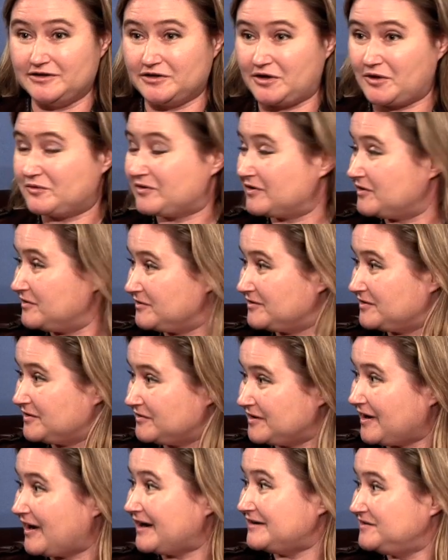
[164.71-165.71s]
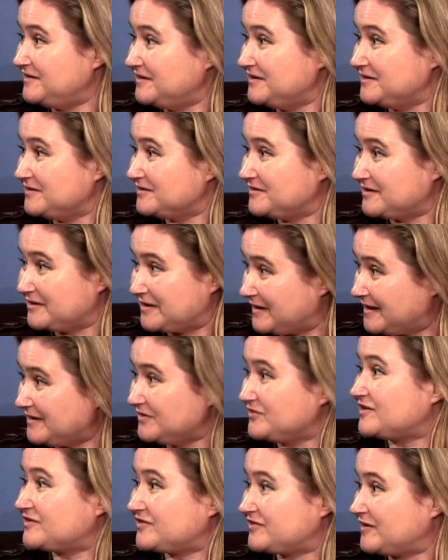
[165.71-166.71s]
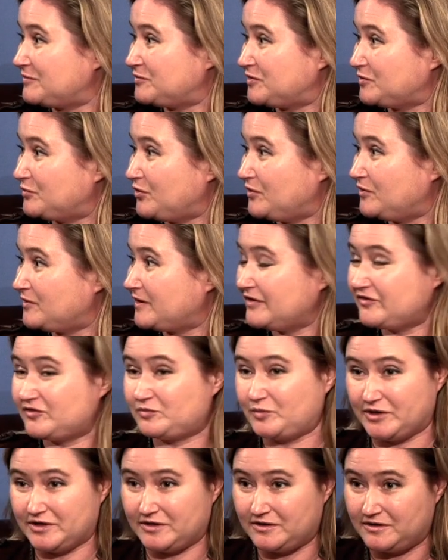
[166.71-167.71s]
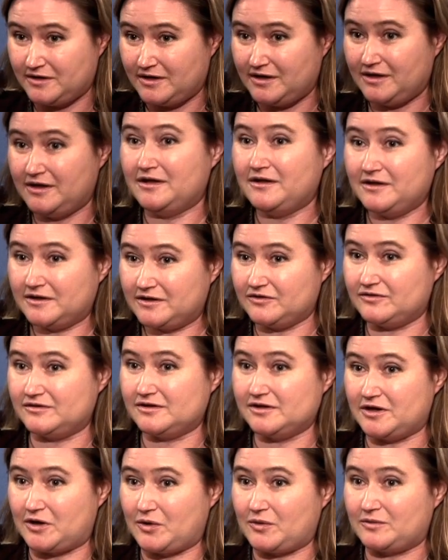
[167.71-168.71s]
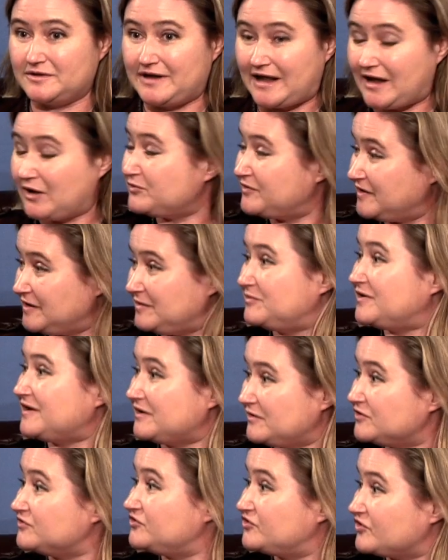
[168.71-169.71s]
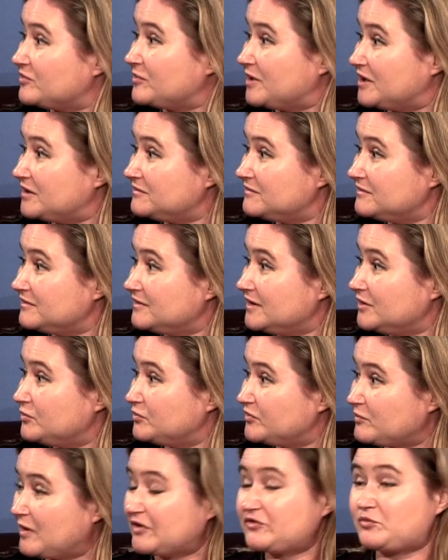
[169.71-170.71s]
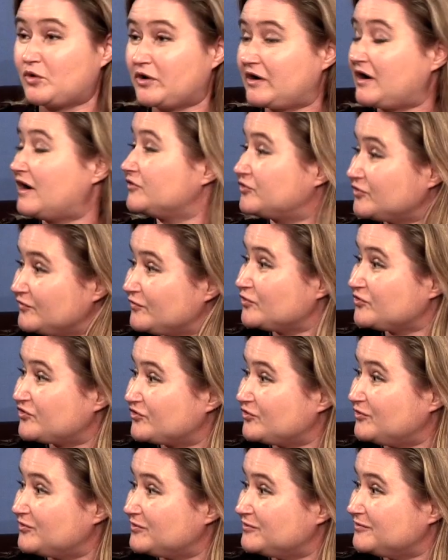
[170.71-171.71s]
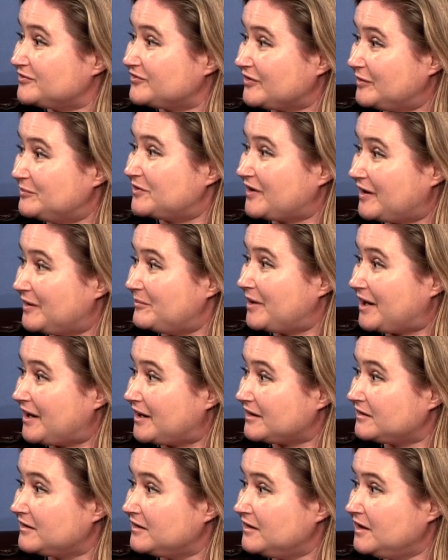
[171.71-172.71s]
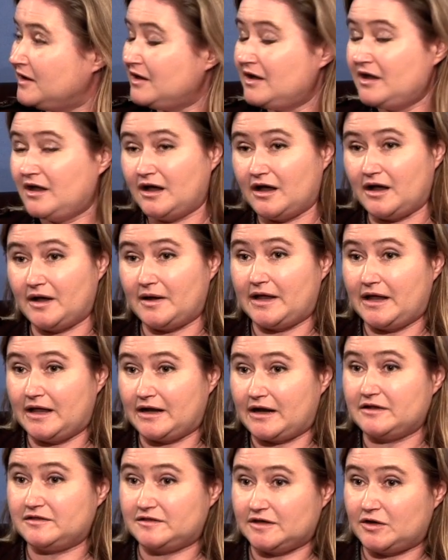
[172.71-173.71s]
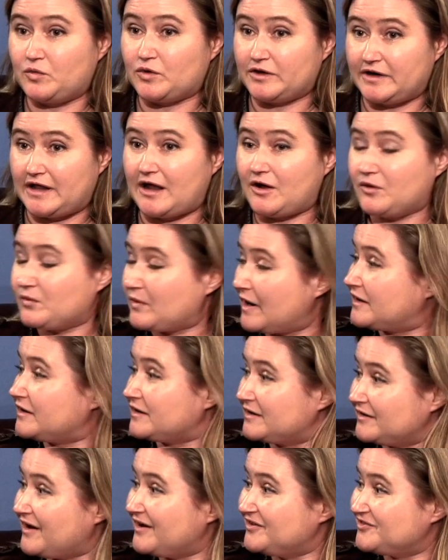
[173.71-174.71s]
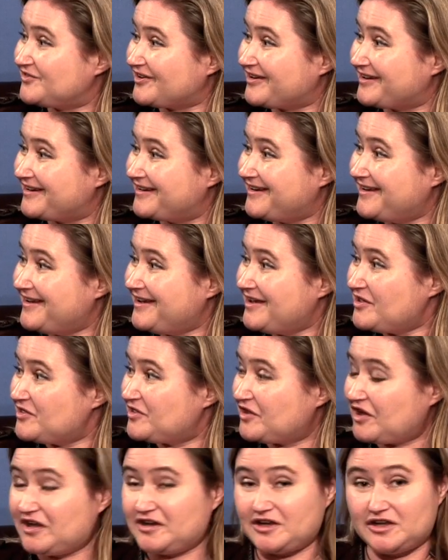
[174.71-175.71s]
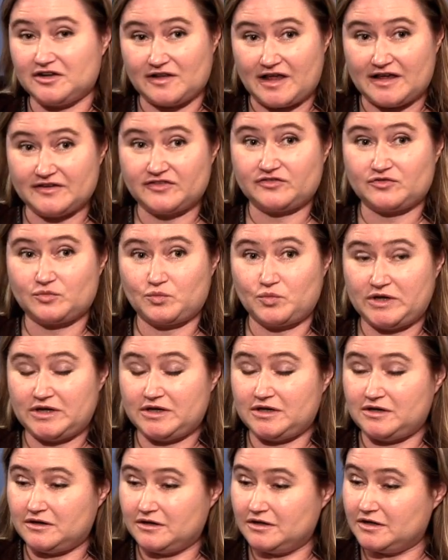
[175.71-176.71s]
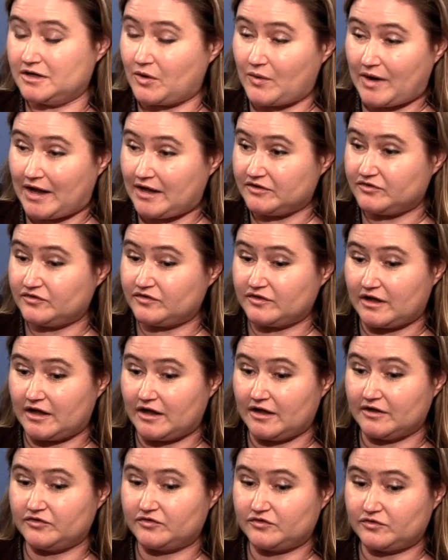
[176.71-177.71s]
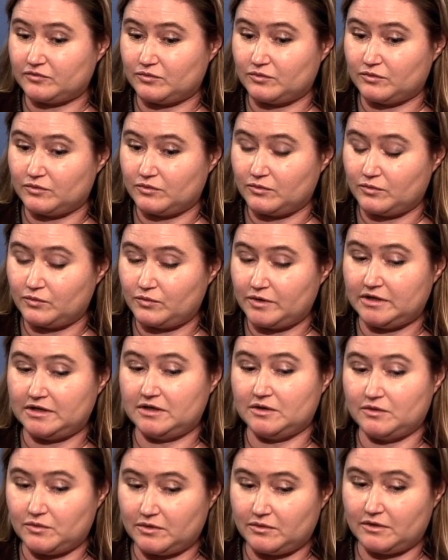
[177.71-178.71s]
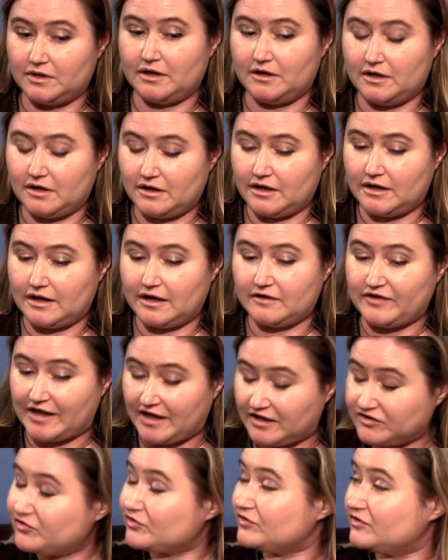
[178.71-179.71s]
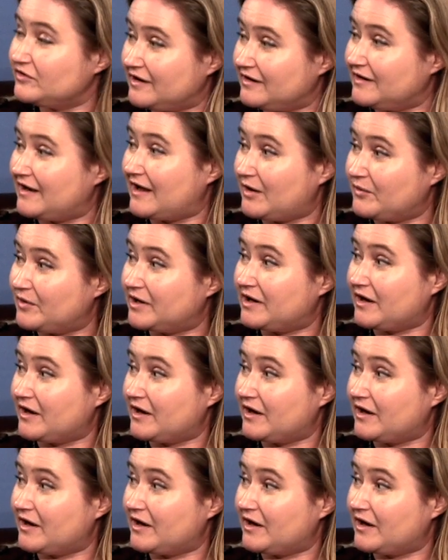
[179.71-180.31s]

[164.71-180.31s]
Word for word: you know, the, the, the idea that it is acceptable has been, can, you know, now deemed illegitimate. It was much more controversial some time back. Uh, and I think we're now recognizing that unless we, you know, as, as we have entered now an